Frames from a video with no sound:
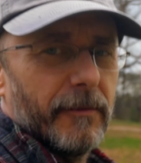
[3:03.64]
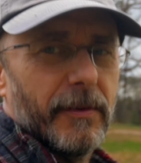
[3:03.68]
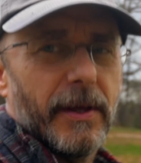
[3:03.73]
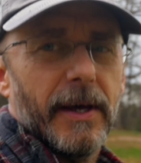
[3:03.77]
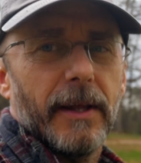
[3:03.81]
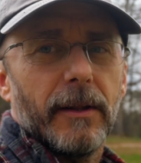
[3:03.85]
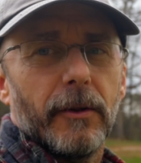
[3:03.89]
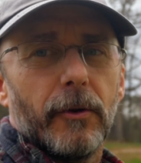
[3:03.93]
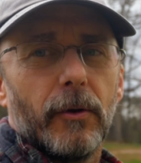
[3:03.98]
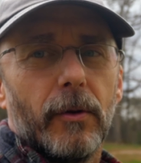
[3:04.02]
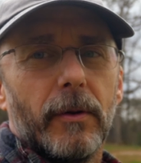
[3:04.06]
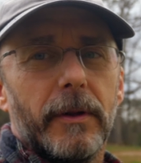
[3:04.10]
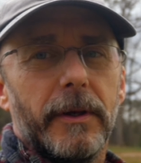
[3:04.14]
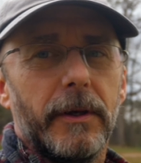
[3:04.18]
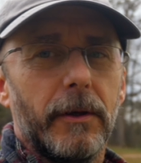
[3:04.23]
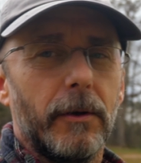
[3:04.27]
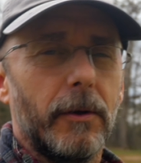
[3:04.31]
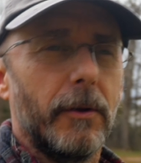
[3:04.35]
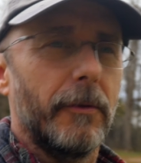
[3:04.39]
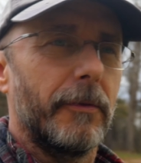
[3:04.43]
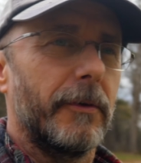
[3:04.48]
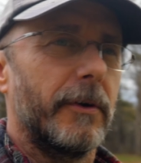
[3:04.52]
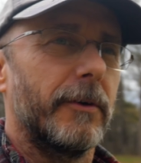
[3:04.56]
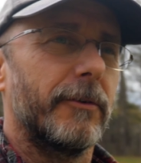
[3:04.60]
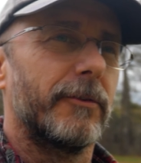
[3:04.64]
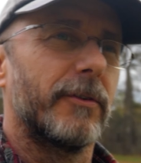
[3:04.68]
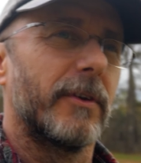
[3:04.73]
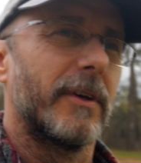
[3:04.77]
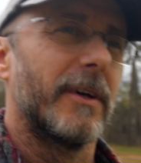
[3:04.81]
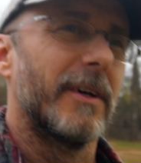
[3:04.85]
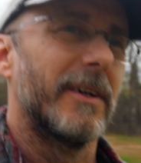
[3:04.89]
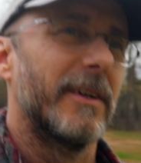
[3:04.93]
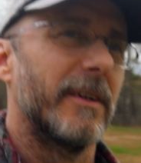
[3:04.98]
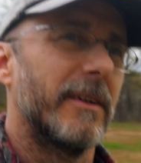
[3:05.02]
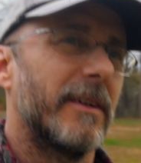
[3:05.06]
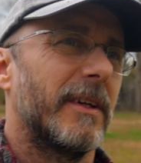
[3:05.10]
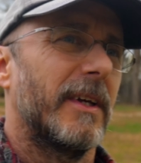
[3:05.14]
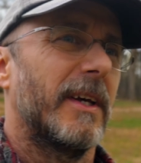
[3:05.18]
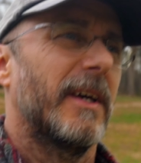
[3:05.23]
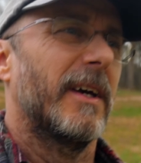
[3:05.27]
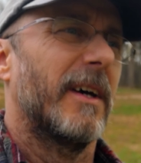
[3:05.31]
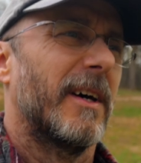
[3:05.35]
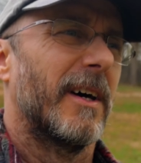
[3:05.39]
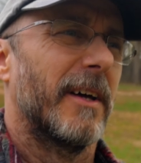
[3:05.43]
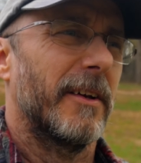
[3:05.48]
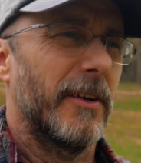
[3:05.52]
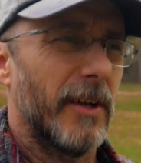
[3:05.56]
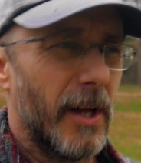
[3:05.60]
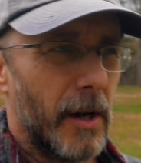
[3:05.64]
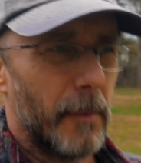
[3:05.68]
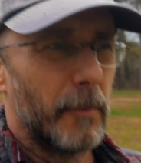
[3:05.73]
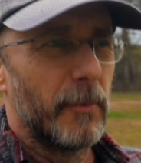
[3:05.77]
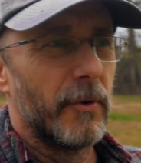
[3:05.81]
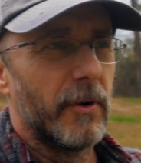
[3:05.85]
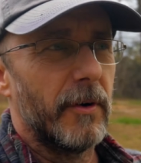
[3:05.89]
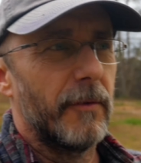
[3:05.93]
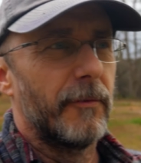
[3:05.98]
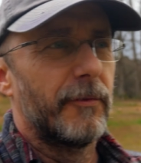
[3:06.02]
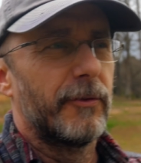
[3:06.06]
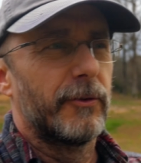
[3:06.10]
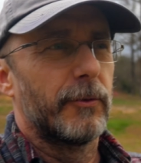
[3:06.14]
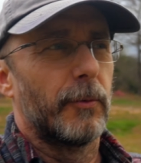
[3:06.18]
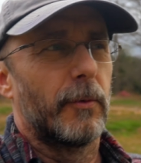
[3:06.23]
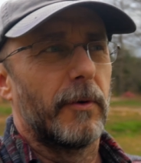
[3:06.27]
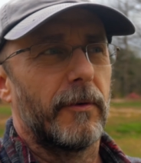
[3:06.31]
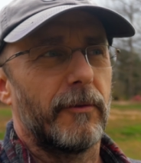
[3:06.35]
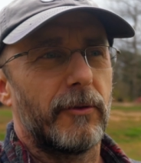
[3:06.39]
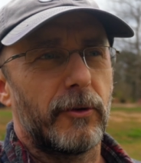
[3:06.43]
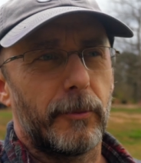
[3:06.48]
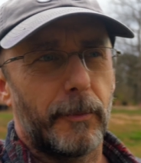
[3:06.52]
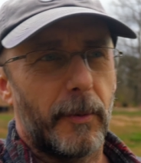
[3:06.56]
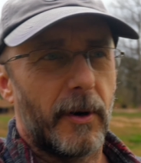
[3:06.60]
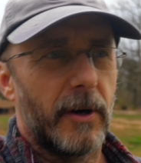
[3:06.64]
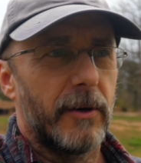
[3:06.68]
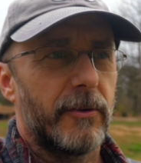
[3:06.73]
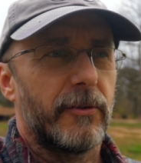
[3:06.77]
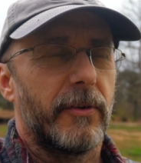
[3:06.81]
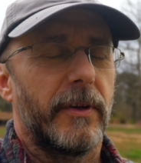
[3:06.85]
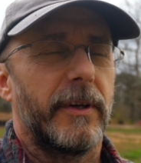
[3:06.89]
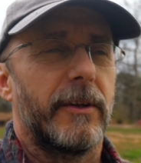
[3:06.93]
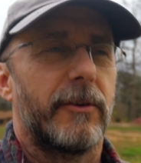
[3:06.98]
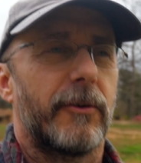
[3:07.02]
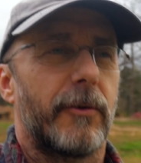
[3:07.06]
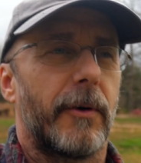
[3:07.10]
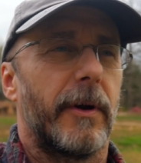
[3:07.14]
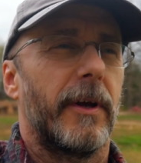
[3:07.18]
of that little hill, there's a number of sort of sparsely